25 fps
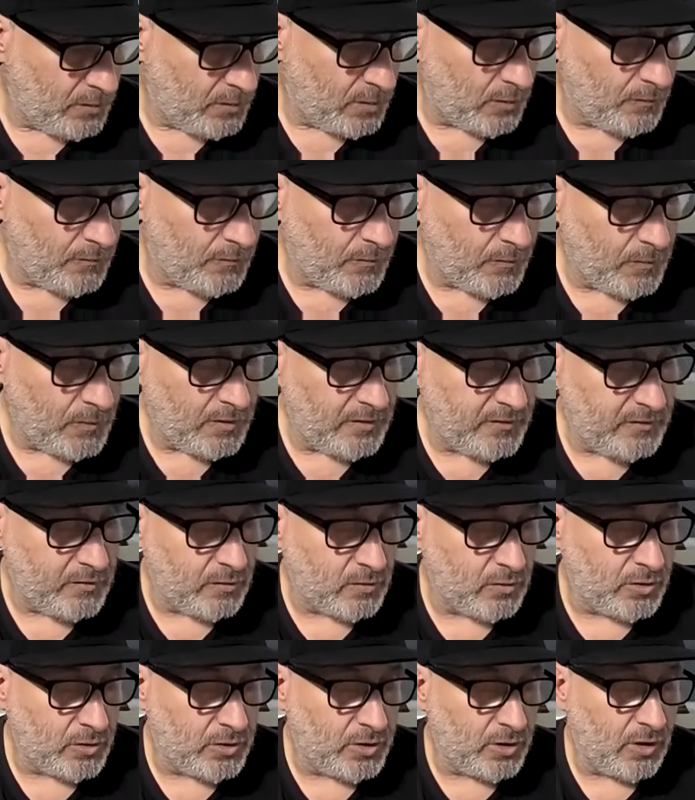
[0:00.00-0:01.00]
go through this
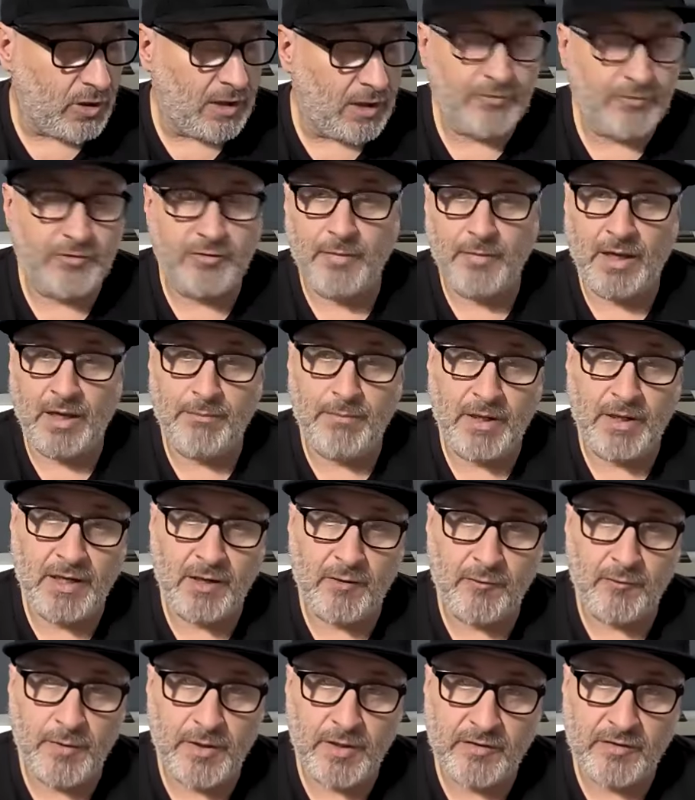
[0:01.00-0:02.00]
door, your life's a man may
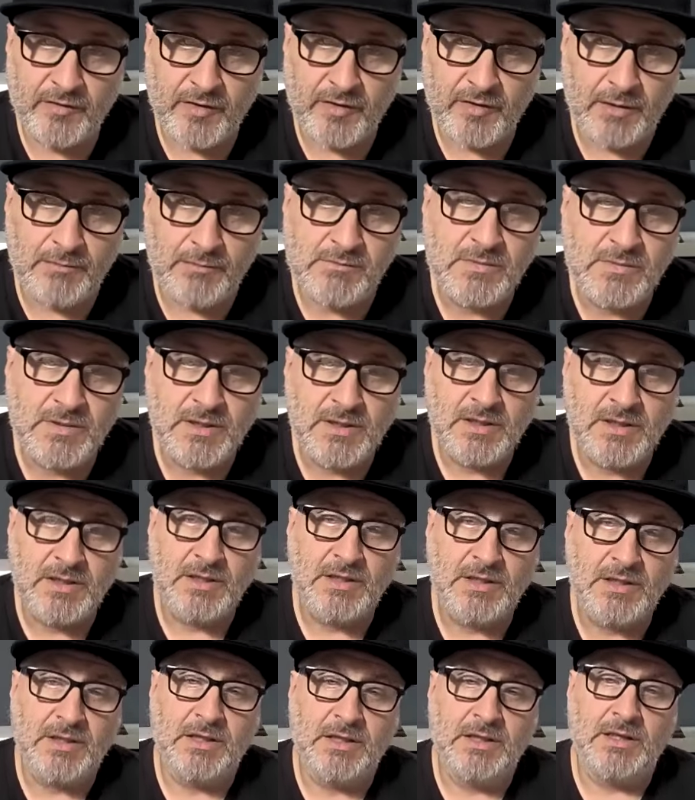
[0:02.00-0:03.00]
never be the same.
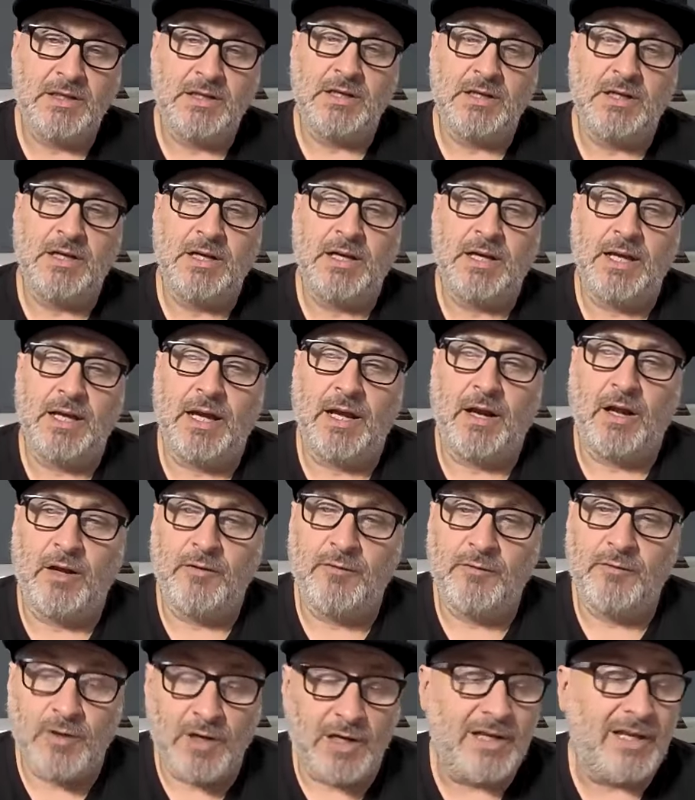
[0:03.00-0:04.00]
And I
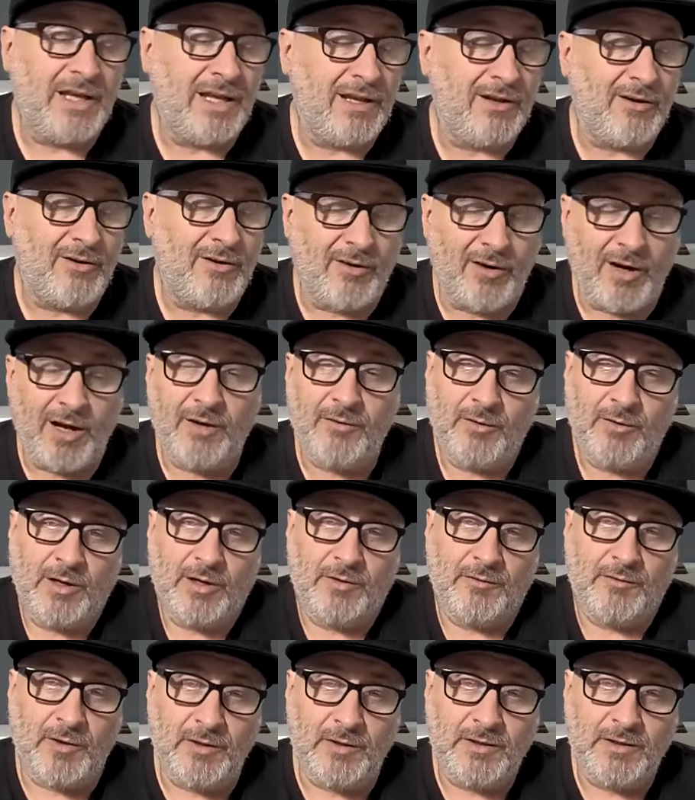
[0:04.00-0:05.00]
thought, yeah, all right,
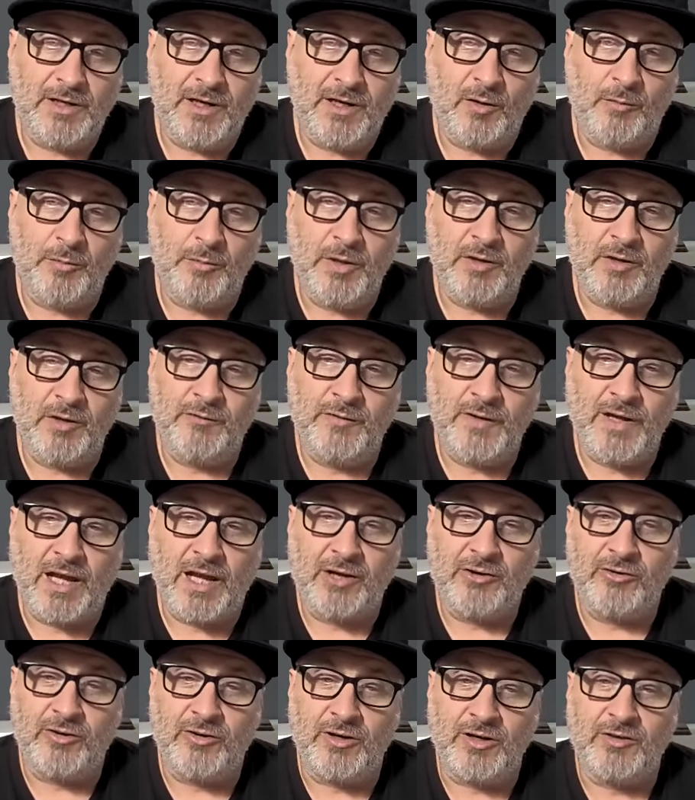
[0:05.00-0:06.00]
whatever, a bit of
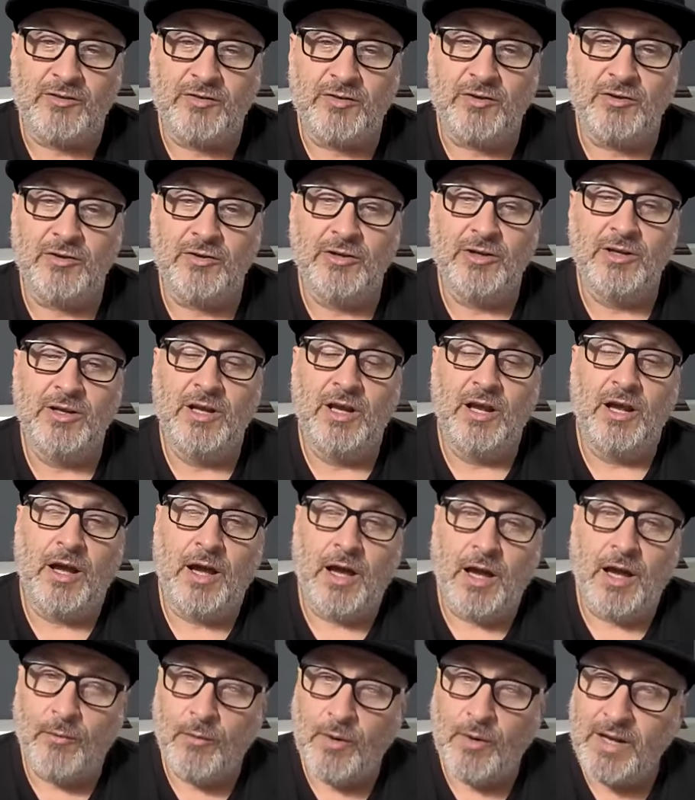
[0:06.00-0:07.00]
theatrics, good.
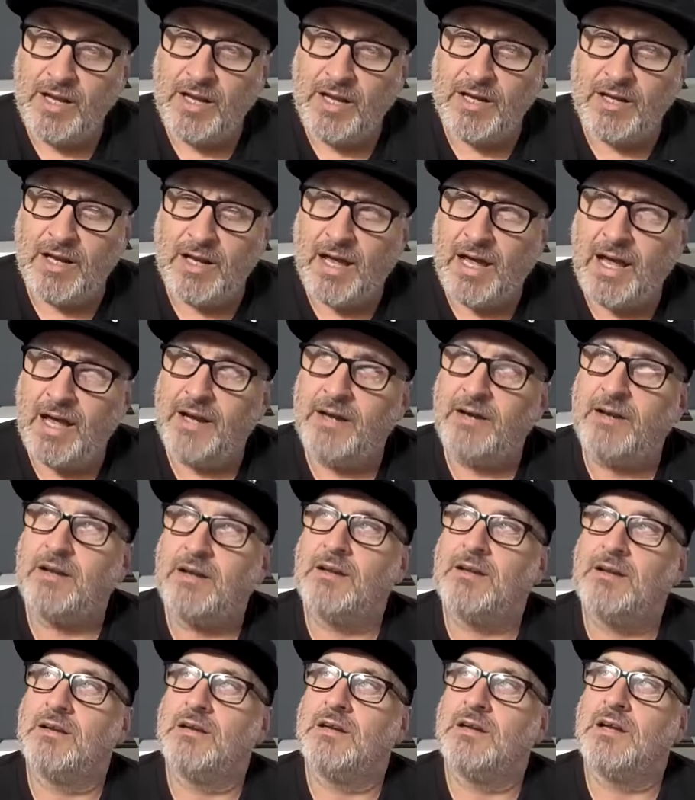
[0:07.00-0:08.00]
I went in and
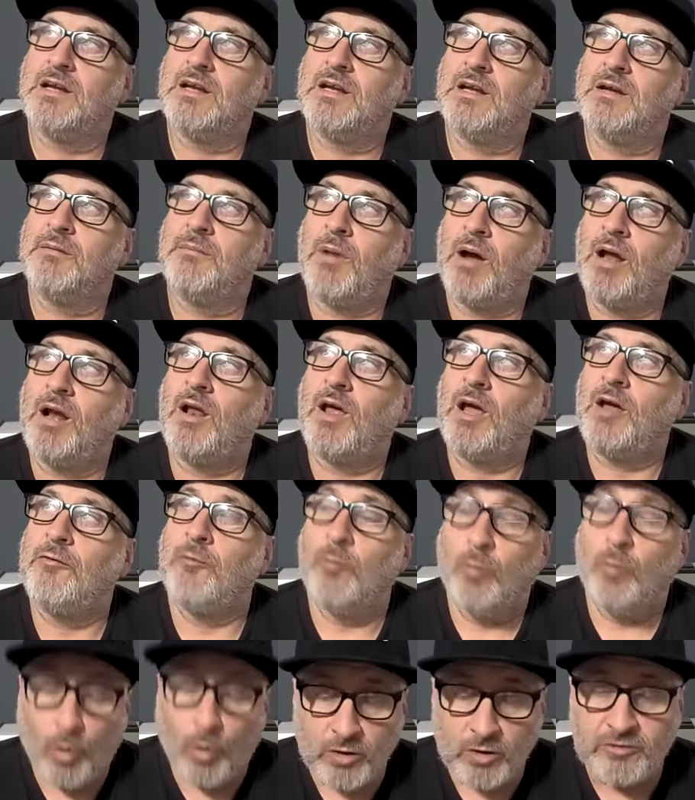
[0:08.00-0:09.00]
my life
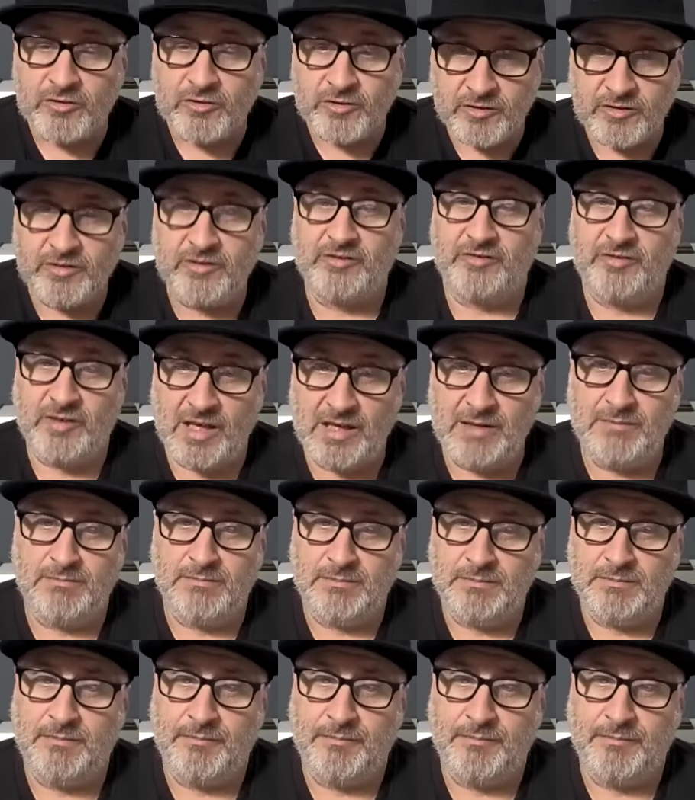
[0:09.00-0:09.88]
wasn't the same